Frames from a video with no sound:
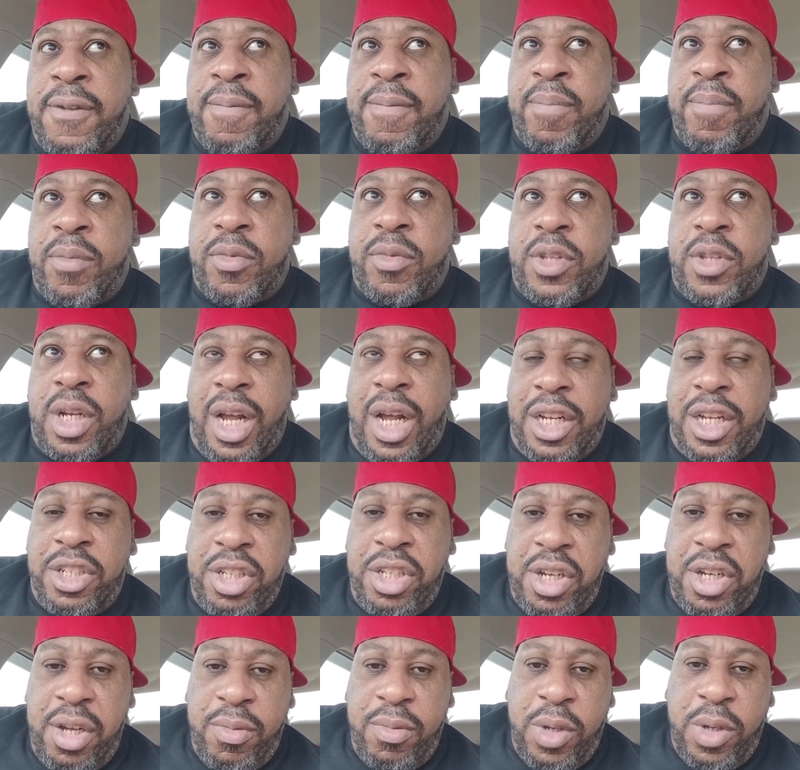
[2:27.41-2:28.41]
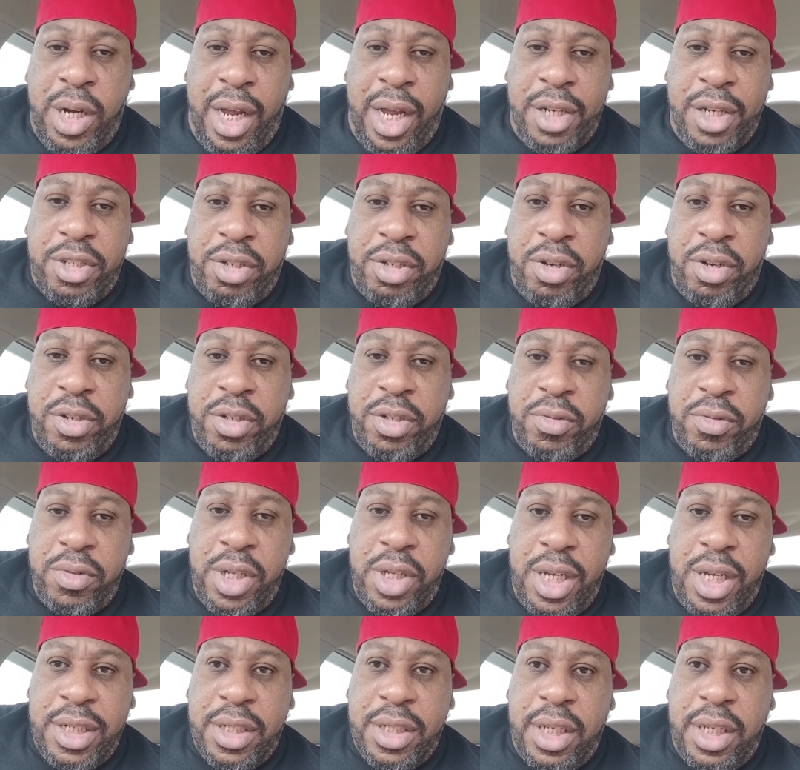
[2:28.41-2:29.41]
that I shared with our church on
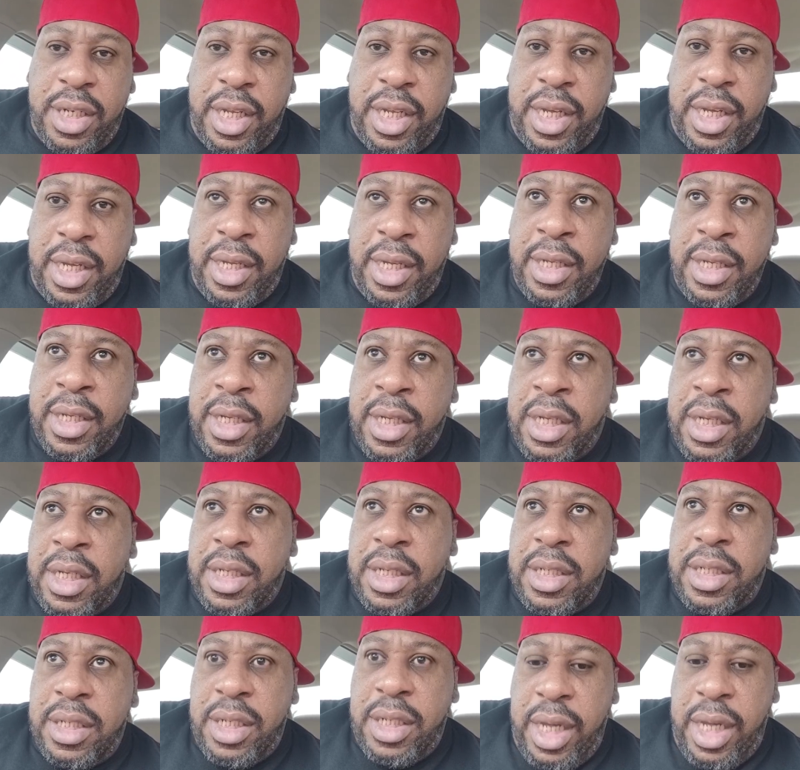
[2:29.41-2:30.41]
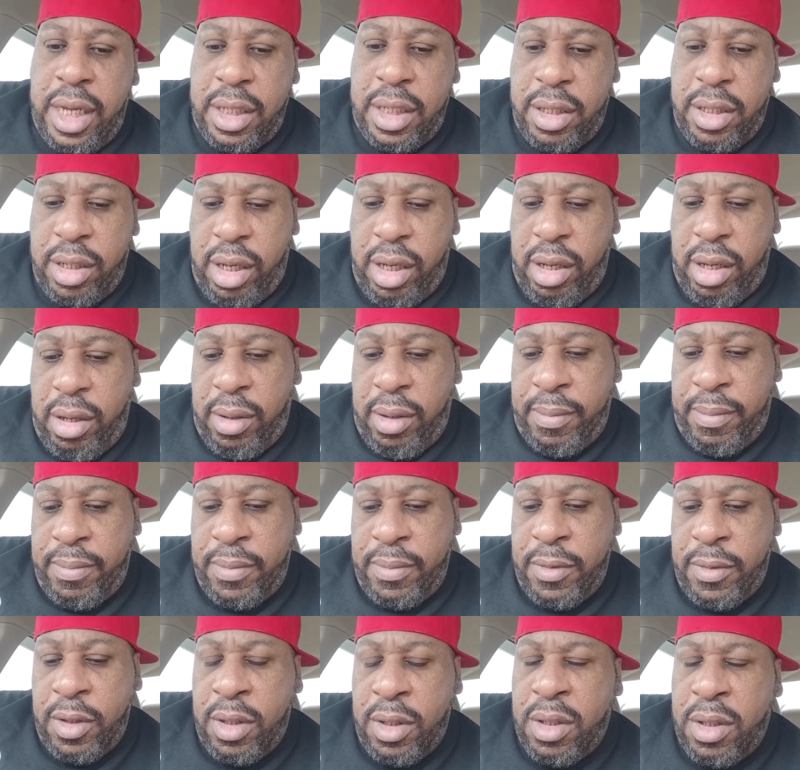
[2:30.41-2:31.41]
yesterday is that uh,
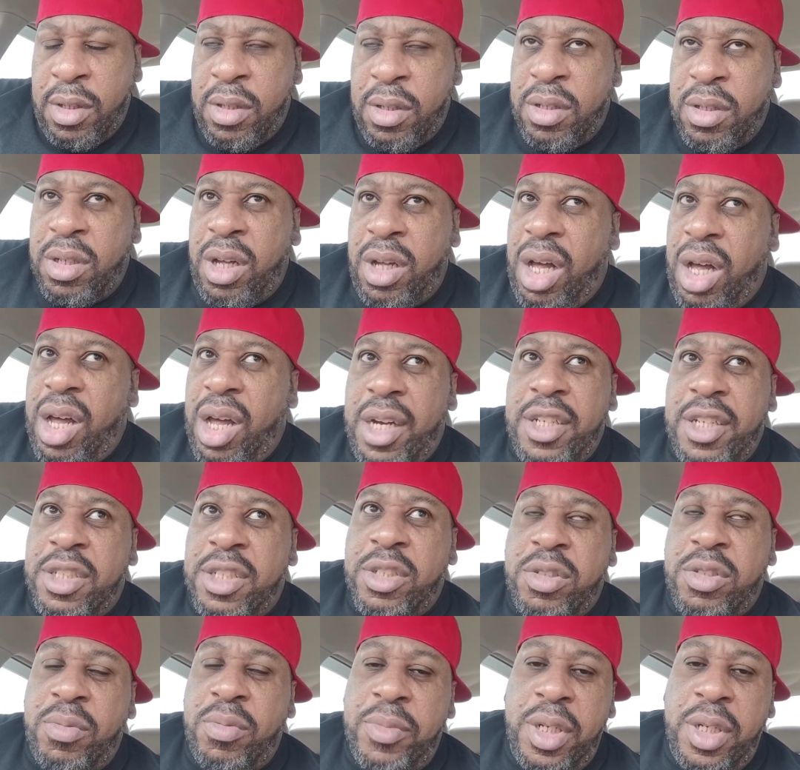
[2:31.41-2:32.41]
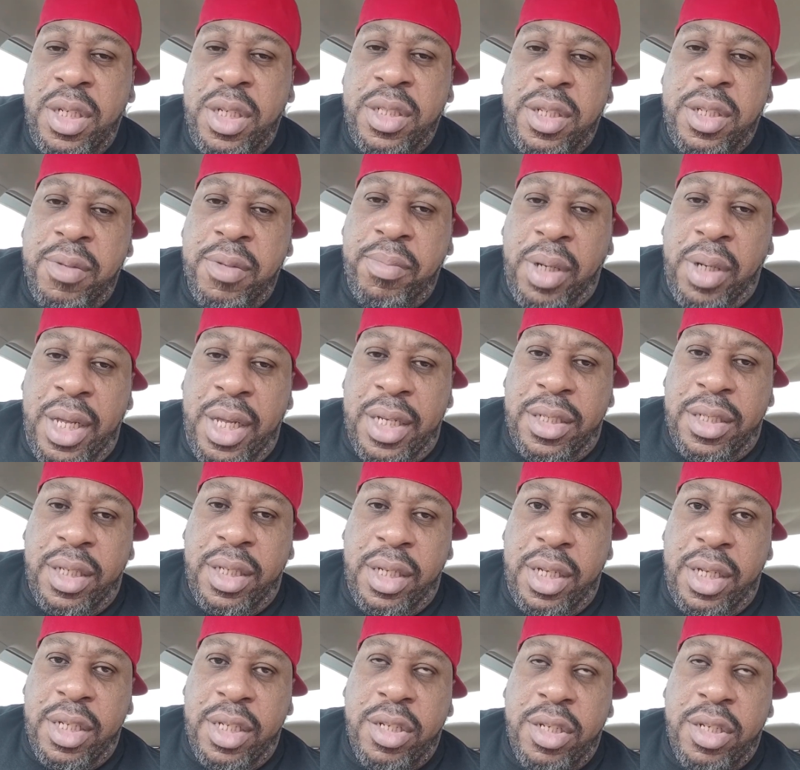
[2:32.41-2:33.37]
God has tremendously blessed us.